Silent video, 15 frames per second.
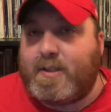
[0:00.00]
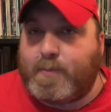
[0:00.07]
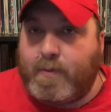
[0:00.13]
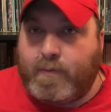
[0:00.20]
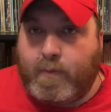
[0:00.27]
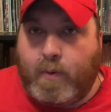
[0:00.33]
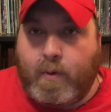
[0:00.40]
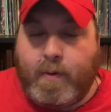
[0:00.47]
this
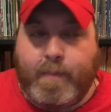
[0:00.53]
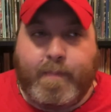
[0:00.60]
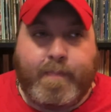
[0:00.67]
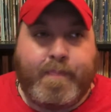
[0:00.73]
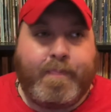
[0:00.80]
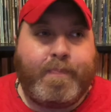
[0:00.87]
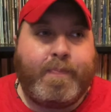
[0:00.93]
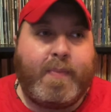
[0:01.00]
before.
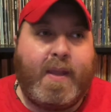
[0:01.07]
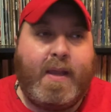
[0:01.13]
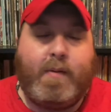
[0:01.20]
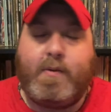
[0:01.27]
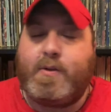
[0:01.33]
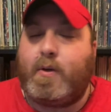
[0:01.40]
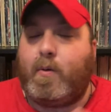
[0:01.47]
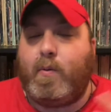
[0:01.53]
It
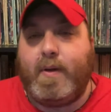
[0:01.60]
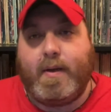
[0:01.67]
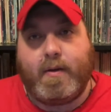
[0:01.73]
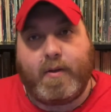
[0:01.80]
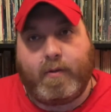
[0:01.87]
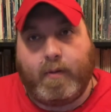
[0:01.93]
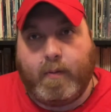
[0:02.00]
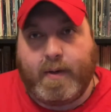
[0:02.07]
was only in
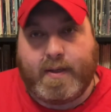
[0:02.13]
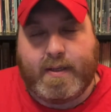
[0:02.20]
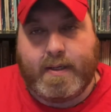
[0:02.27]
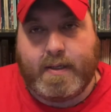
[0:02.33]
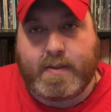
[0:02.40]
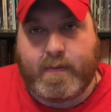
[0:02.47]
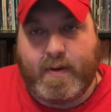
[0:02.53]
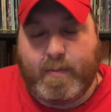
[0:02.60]
a three-wick
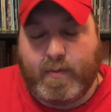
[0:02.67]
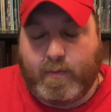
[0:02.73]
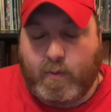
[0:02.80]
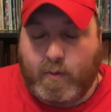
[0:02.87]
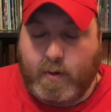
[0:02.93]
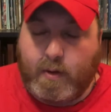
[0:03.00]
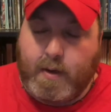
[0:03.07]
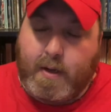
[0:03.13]
T S V
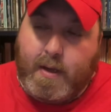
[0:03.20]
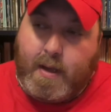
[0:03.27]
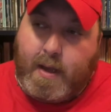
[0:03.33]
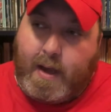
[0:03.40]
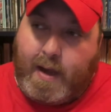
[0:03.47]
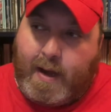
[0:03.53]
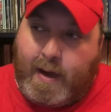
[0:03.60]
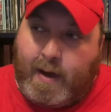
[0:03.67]
before.
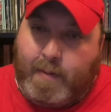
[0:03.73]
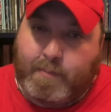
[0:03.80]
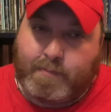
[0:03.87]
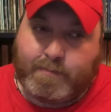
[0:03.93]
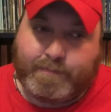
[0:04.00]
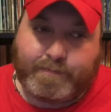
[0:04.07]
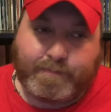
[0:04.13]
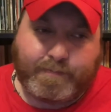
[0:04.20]

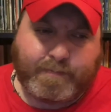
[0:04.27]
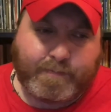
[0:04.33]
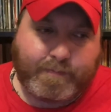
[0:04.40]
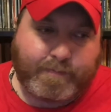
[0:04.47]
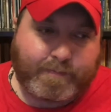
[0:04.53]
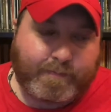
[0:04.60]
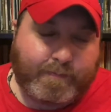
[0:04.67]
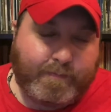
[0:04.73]
Um,
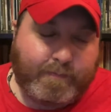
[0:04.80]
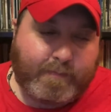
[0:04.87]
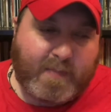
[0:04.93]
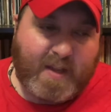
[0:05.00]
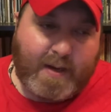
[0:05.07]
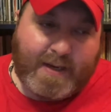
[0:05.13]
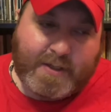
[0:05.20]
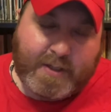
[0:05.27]

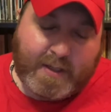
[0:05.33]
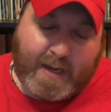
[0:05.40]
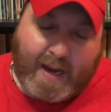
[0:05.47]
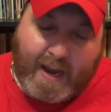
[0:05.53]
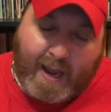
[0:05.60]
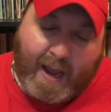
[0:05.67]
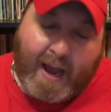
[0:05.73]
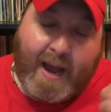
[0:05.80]
it's a,
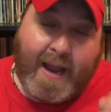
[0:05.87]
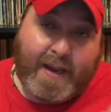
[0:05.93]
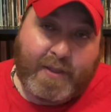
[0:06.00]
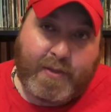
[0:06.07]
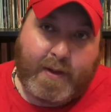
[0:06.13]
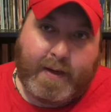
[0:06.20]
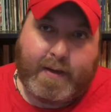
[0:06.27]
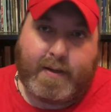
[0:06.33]
I, I
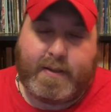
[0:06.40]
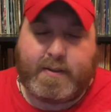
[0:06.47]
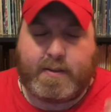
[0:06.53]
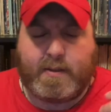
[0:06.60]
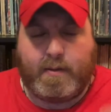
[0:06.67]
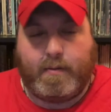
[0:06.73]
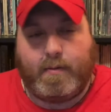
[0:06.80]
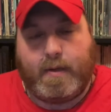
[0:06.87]
think
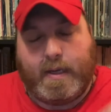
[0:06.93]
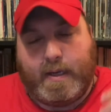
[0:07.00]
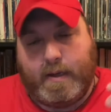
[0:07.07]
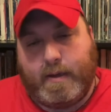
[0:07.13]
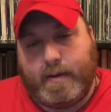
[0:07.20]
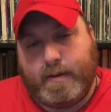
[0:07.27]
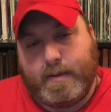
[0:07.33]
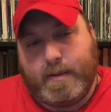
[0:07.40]
it's
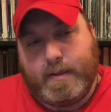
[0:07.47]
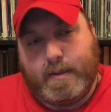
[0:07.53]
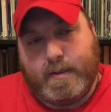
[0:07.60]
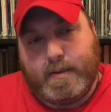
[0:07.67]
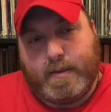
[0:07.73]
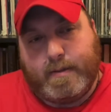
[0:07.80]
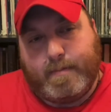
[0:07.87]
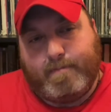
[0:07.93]
uh,
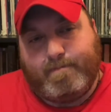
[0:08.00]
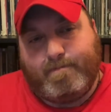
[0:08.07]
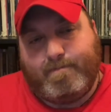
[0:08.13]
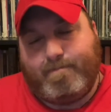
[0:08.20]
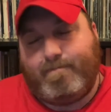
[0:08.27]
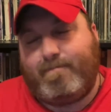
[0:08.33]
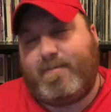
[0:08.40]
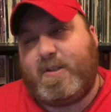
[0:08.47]

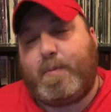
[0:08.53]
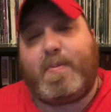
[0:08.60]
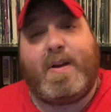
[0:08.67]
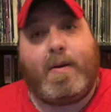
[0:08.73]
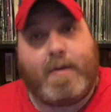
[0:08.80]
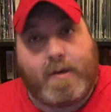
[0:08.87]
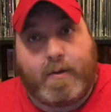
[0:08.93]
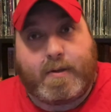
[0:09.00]

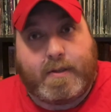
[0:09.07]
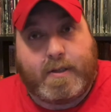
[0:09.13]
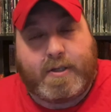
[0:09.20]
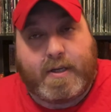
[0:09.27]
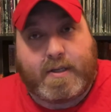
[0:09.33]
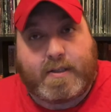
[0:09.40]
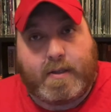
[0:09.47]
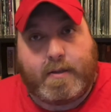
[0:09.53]
superior to the
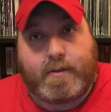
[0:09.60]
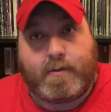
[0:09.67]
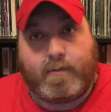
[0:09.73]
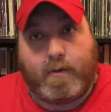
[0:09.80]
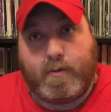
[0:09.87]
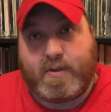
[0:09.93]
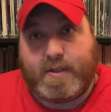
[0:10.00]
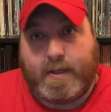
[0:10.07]
chestnuts
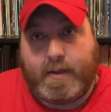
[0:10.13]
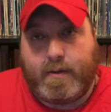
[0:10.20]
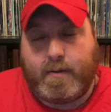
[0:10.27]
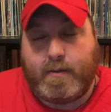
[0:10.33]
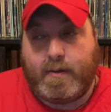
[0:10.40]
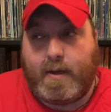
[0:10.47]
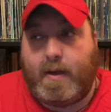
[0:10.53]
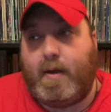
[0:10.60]
roasting.
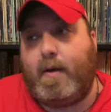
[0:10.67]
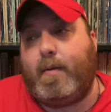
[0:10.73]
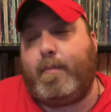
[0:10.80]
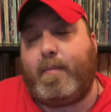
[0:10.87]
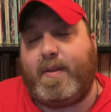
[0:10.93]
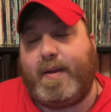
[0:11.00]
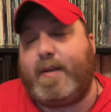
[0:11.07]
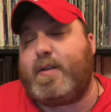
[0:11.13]

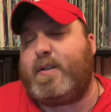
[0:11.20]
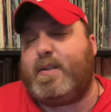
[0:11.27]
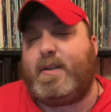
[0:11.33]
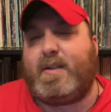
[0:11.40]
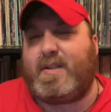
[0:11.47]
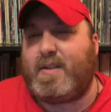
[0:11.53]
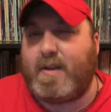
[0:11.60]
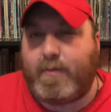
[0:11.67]
Um, I think it's just,
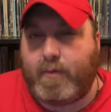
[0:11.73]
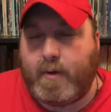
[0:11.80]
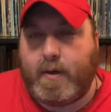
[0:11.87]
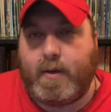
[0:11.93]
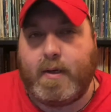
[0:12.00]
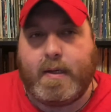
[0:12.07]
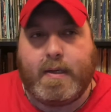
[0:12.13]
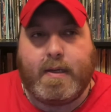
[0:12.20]
it's
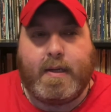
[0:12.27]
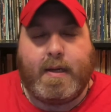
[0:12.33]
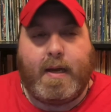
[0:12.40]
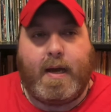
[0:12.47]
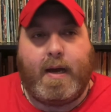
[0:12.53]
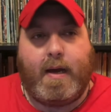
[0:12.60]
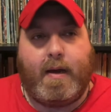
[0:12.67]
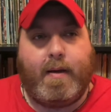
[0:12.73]
different.
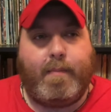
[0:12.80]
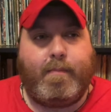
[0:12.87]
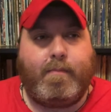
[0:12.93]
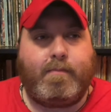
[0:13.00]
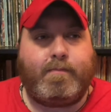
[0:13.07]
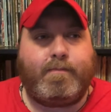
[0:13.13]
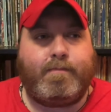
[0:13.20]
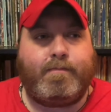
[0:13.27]

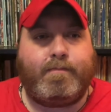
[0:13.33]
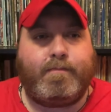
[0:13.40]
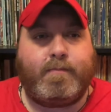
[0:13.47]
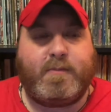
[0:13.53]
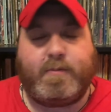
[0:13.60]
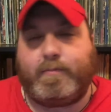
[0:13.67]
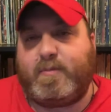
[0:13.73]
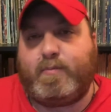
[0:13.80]
Um,
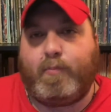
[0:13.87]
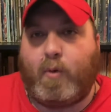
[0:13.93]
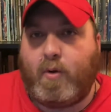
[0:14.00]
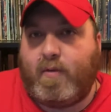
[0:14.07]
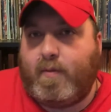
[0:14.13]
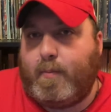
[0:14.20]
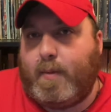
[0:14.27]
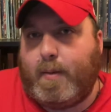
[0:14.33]

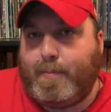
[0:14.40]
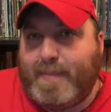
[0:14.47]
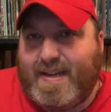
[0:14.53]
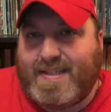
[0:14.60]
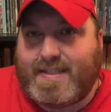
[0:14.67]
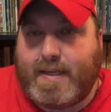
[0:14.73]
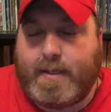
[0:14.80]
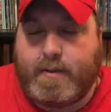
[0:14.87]
more of a, a
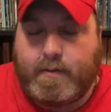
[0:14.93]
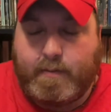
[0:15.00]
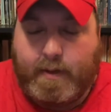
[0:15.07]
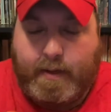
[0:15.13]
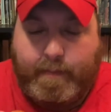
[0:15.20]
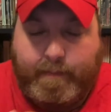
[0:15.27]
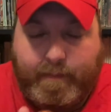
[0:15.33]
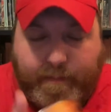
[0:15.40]
me scent,
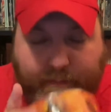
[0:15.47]
right?